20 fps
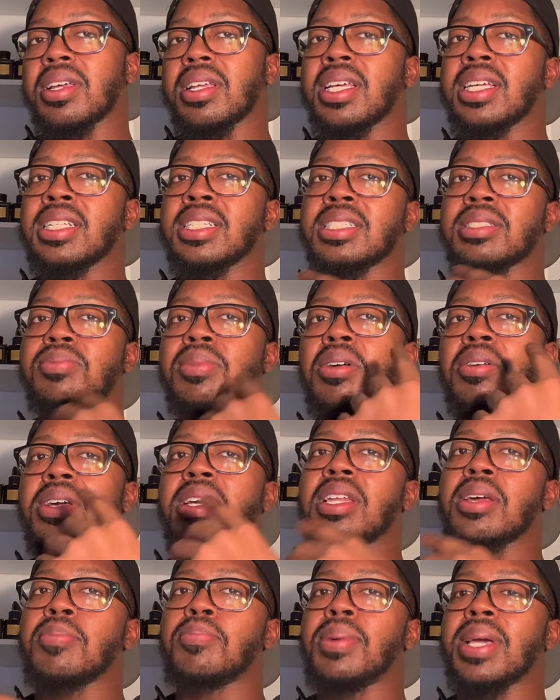It's smoke
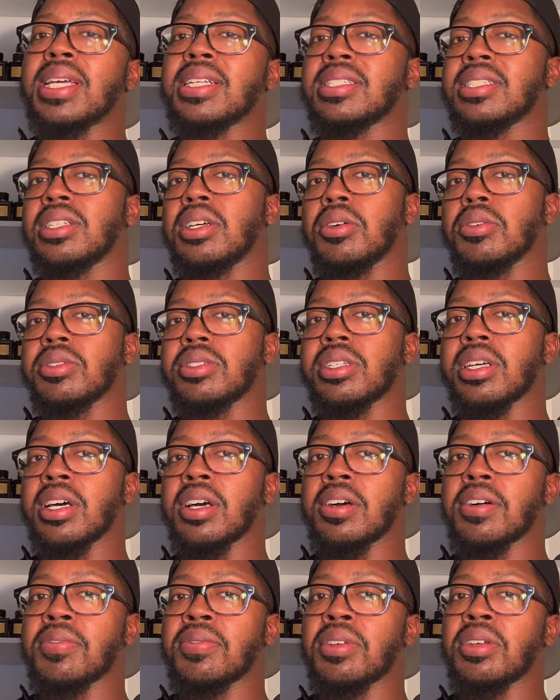in the bass notes
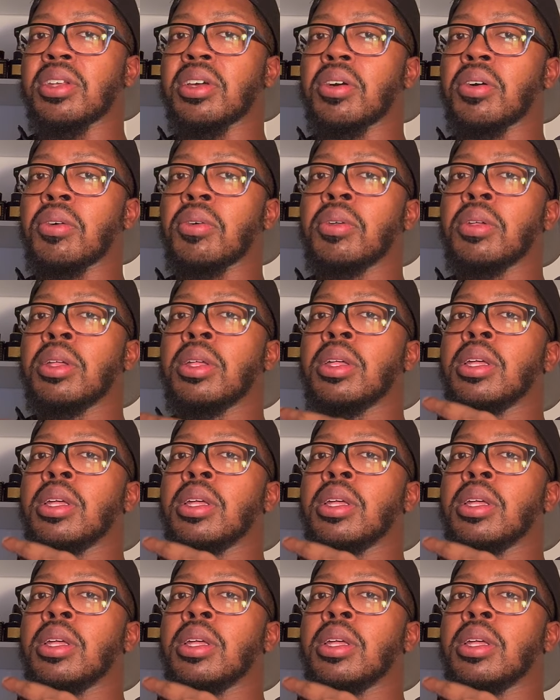of, you know,